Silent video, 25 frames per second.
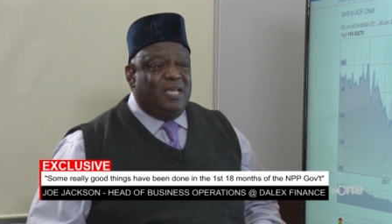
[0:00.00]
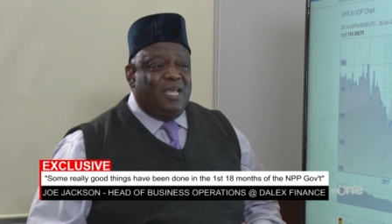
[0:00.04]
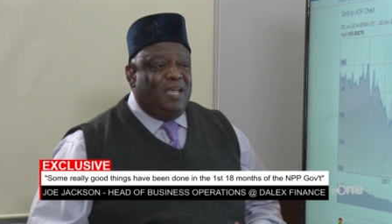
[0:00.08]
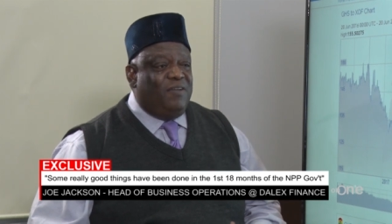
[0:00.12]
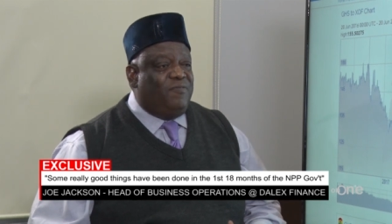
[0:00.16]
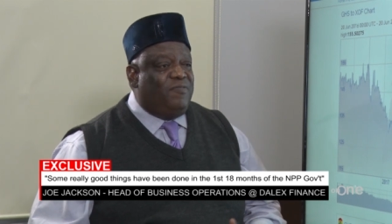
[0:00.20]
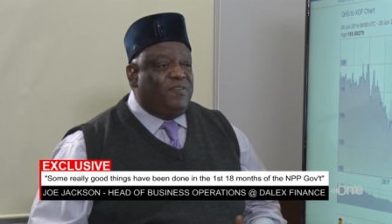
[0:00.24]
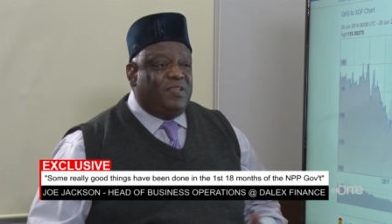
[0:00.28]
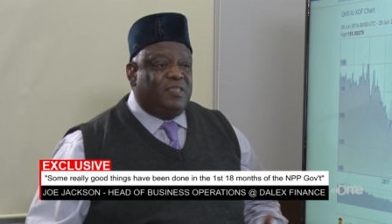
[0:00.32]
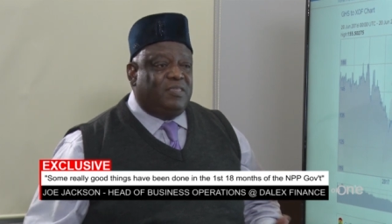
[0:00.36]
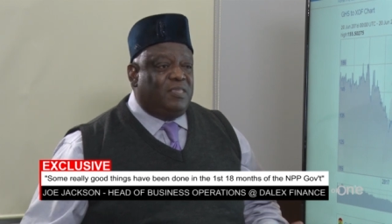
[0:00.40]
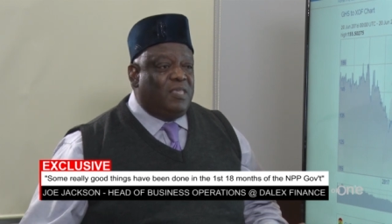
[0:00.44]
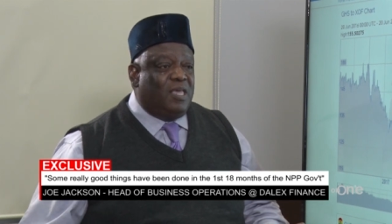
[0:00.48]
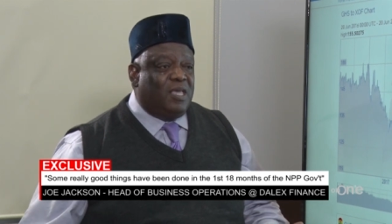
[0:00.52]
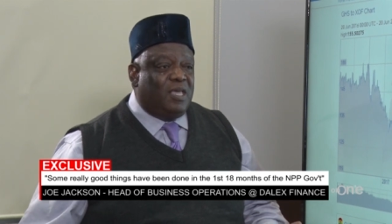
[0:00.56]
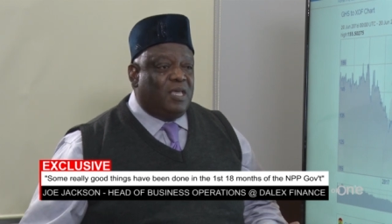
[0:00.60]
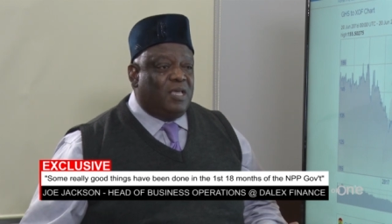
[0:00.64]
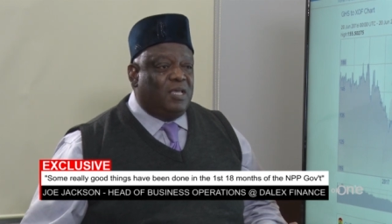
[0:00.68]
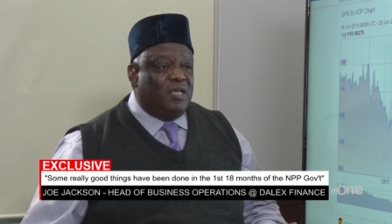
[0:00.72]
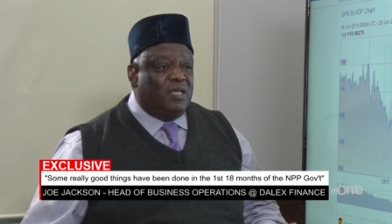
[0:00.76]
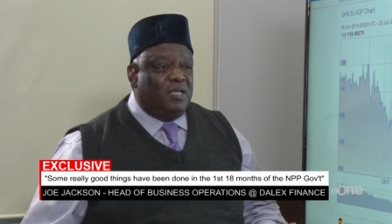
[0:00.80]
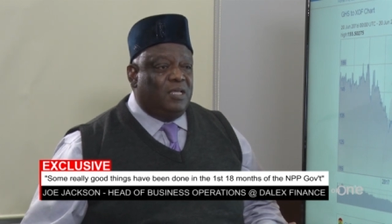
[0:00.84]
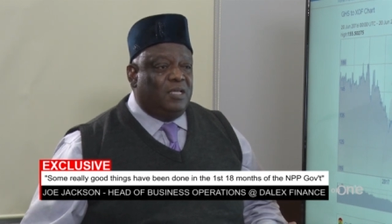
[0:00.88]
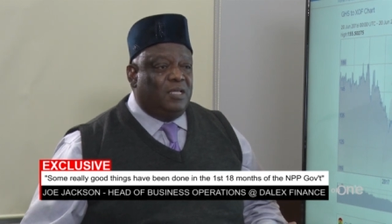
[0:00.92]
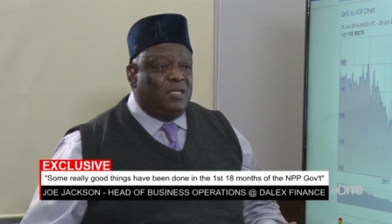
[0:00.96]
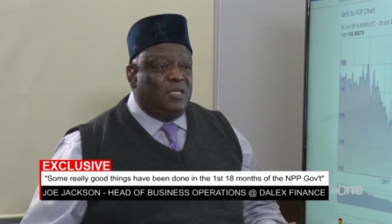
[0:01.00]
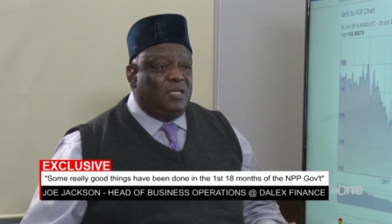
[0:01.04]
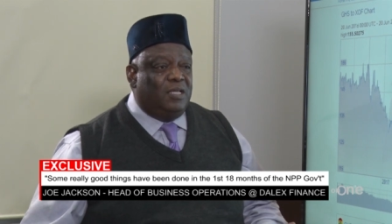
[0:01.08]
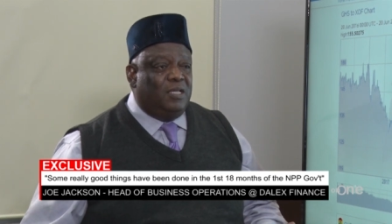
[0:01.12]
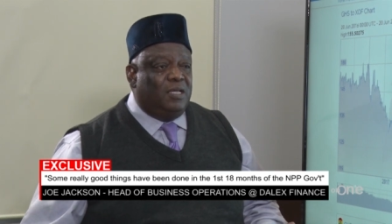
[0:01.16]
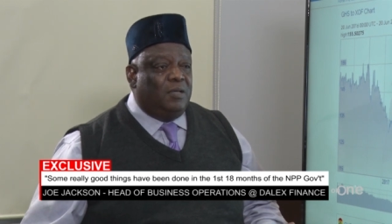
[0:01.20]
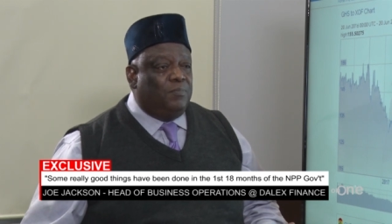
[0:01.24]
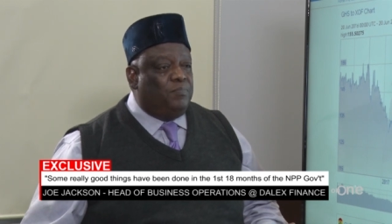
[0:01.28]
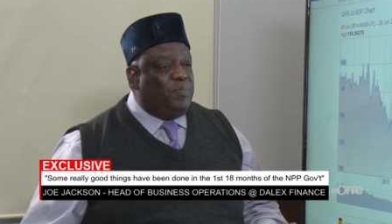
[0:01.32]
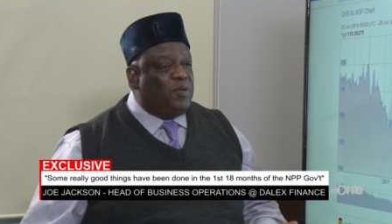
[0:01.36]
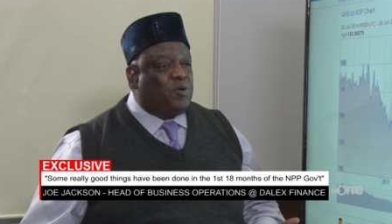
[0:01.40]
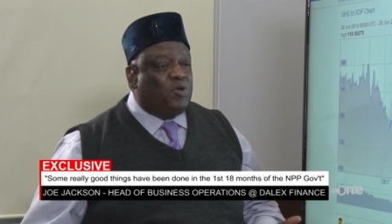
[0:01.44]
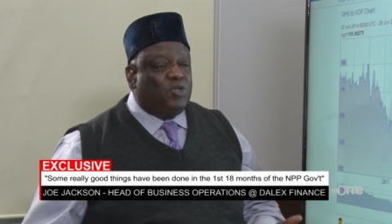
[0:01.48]
everything
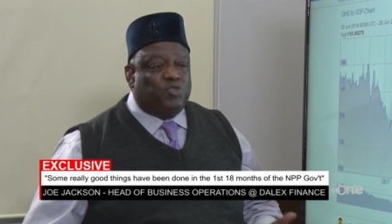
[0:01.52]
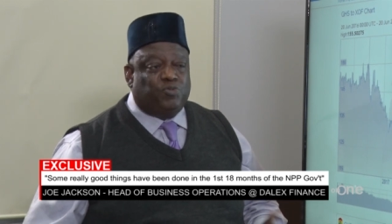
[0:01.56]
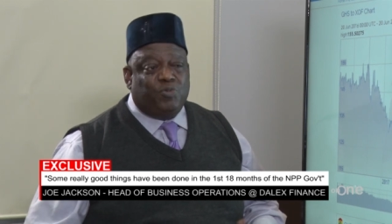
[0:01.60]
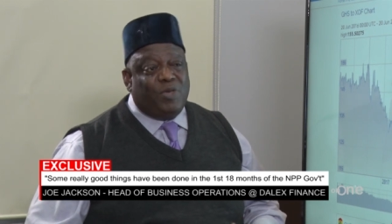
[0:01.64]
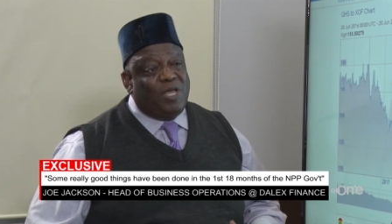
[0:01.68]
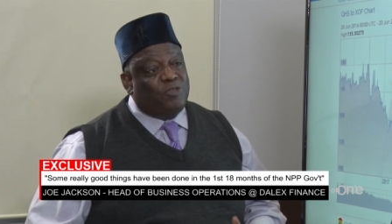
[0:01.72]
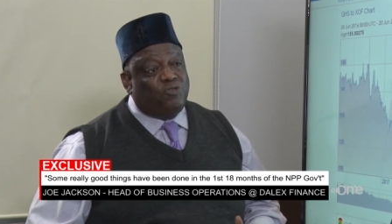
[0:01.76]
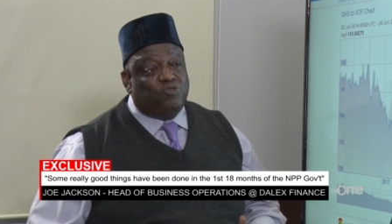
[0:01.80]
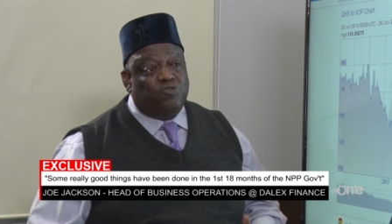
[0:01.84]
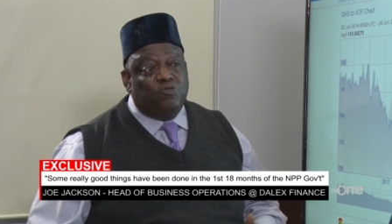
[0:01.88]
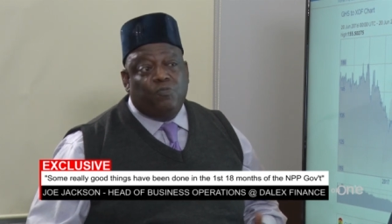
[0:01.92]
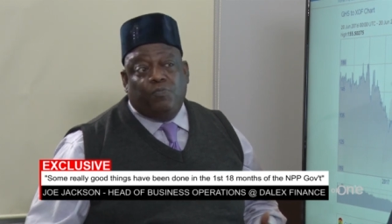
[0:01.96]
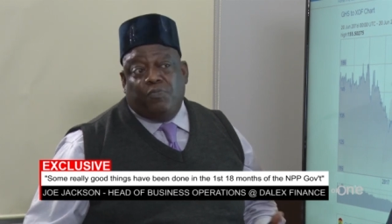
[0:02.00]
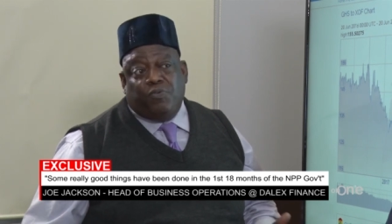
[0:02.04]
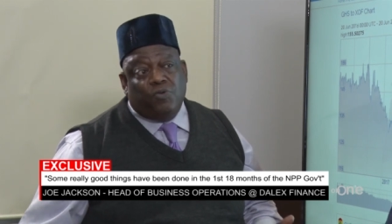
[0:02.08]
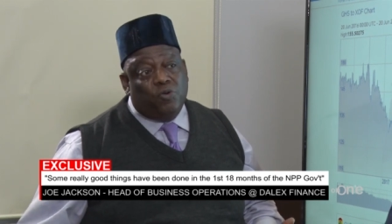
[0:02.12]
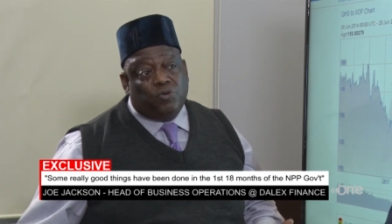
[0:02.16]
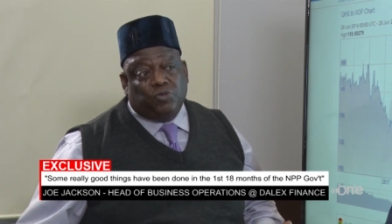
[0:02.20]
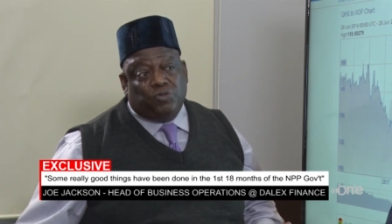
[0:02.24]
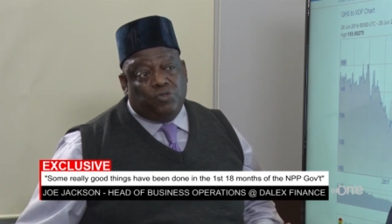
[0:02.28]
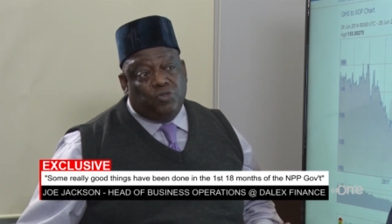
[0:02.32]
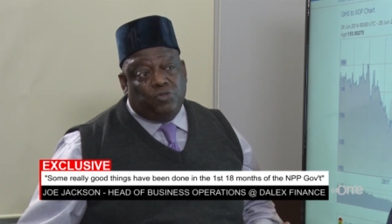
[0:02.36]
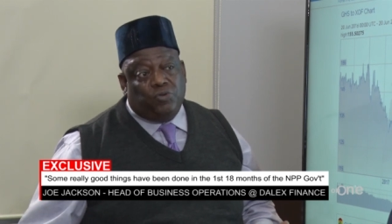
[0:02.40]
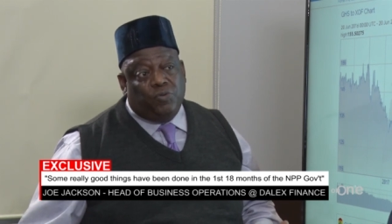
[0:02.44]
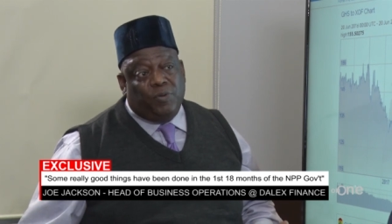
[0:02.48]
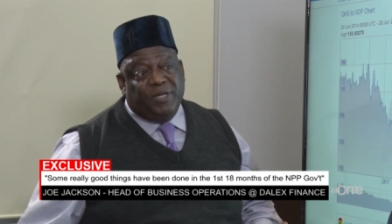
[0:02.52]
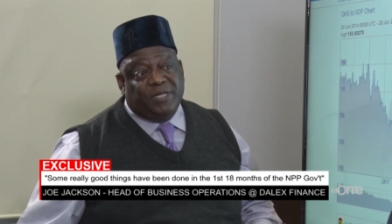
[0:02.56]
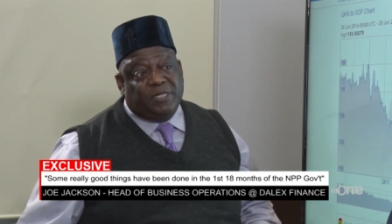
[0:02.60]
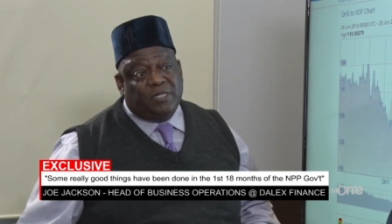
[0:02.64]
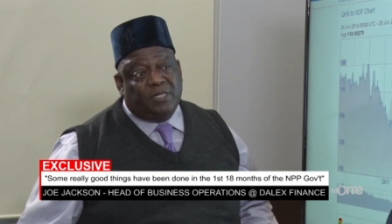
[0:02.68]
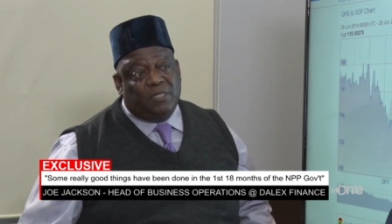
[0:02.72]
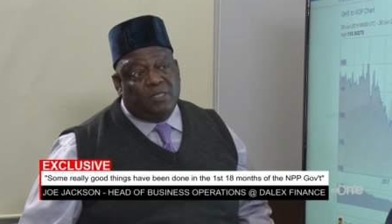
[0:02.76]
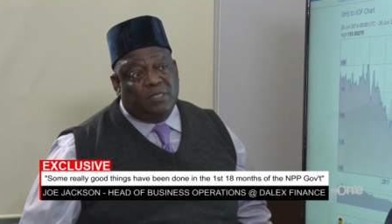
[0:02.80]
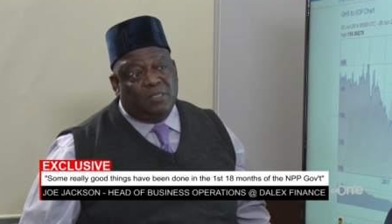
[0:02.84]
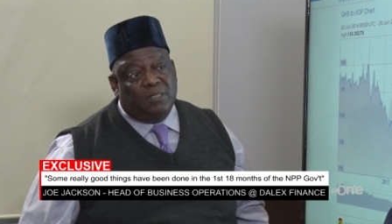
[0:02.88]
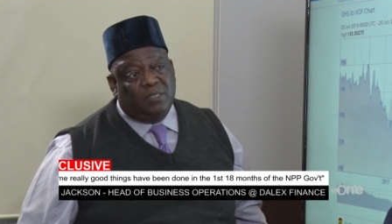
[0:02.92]
because we are too broke to do it.